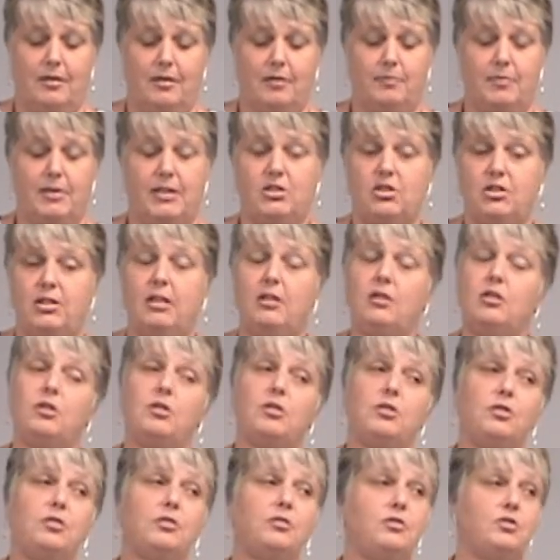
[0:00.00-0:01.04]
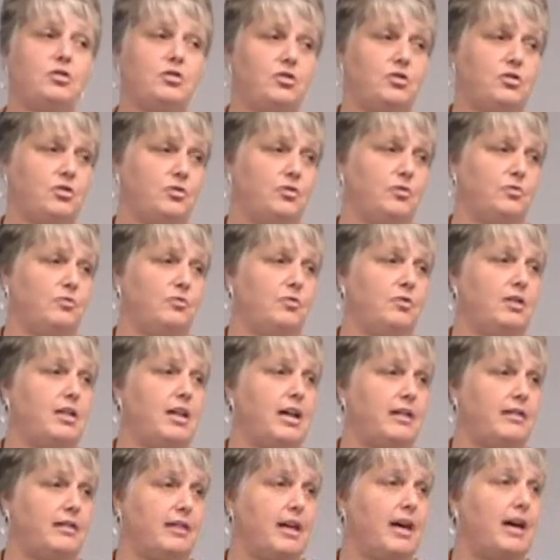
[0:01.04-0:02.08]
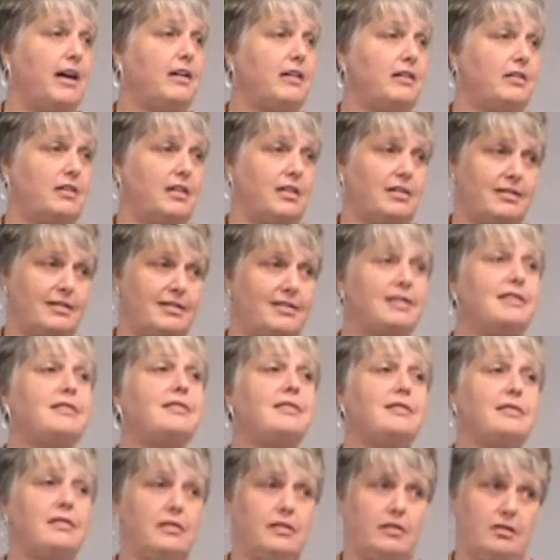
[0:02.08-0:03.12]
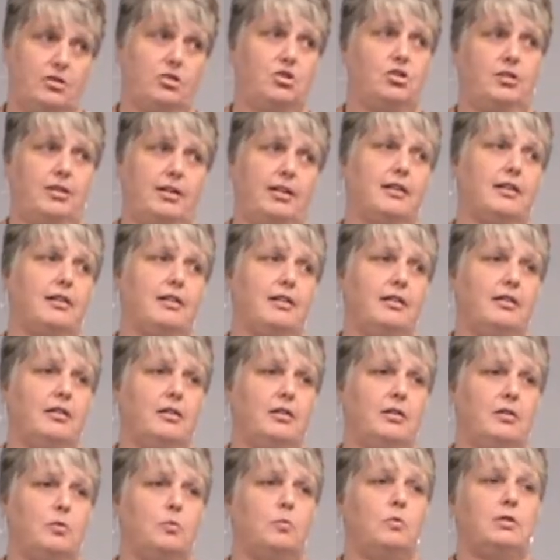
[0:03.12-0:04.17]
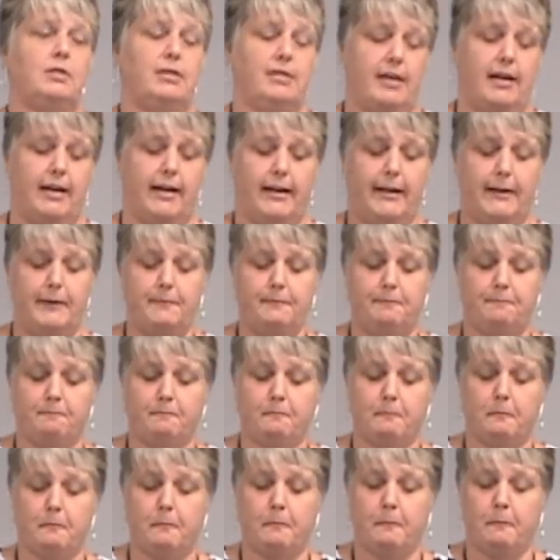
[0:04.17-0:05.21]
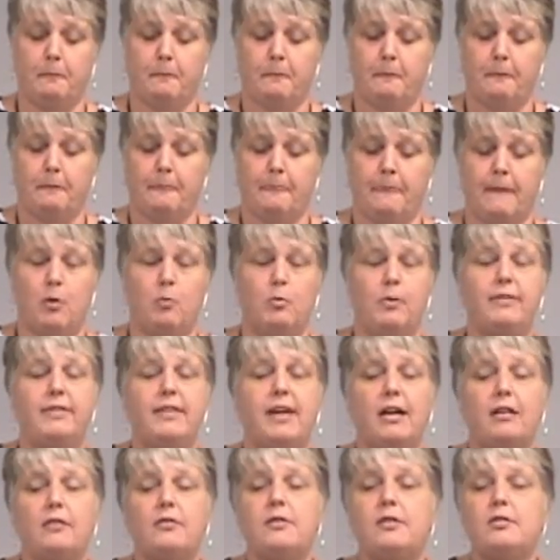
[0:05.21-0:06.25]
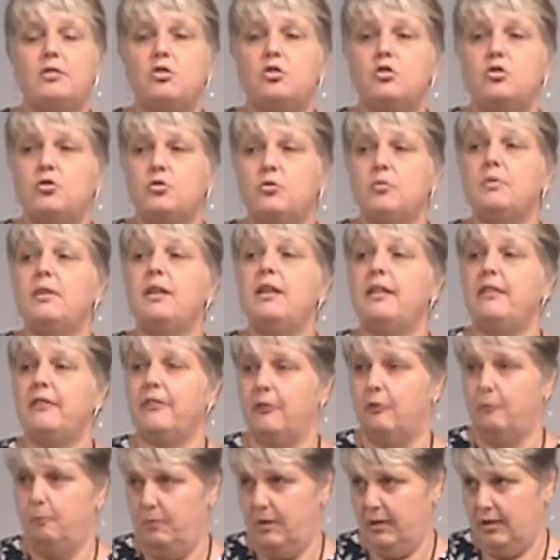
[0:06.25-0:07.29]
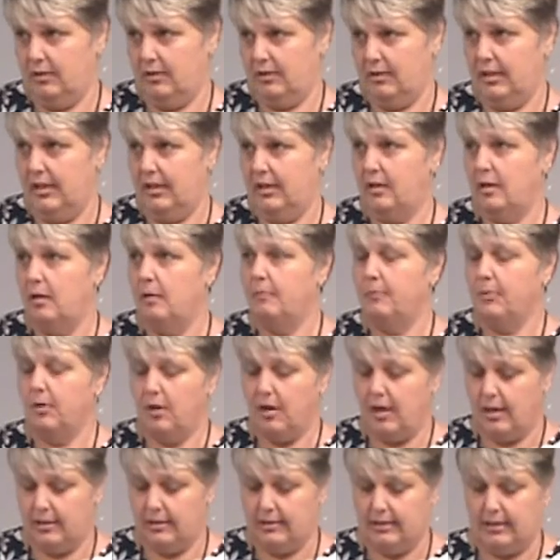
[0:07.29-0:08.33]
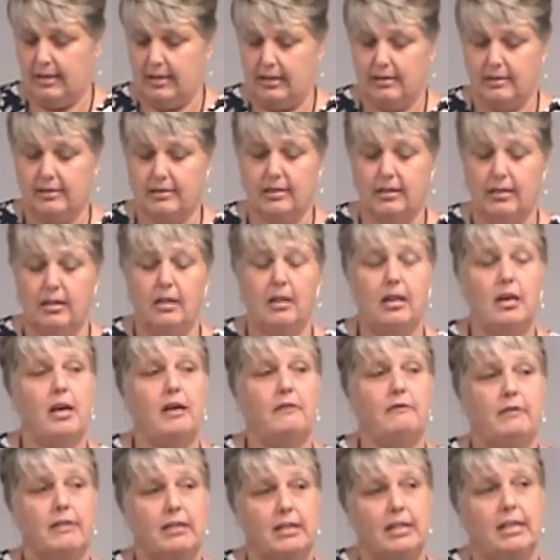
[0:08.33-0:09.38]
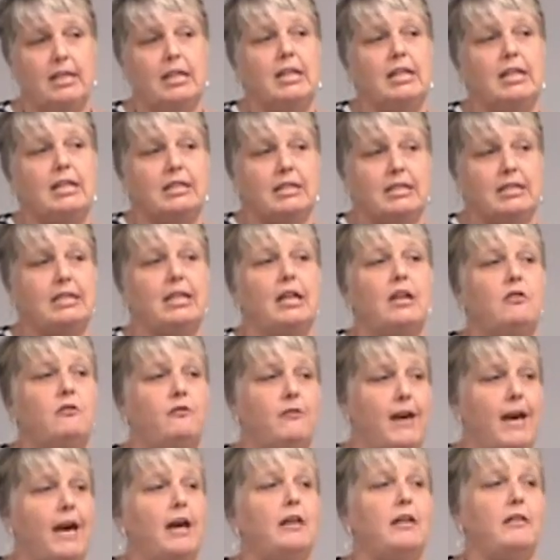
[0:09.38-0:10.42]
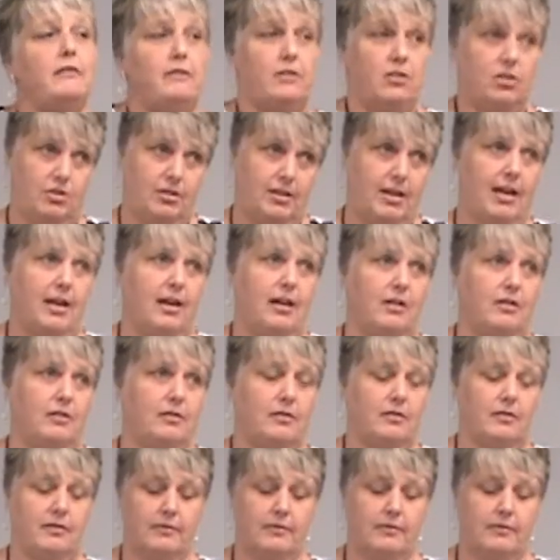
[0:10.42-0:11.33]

But she learned soon that that assisted chick would die. Without the strength building process of getting itself out of the shell,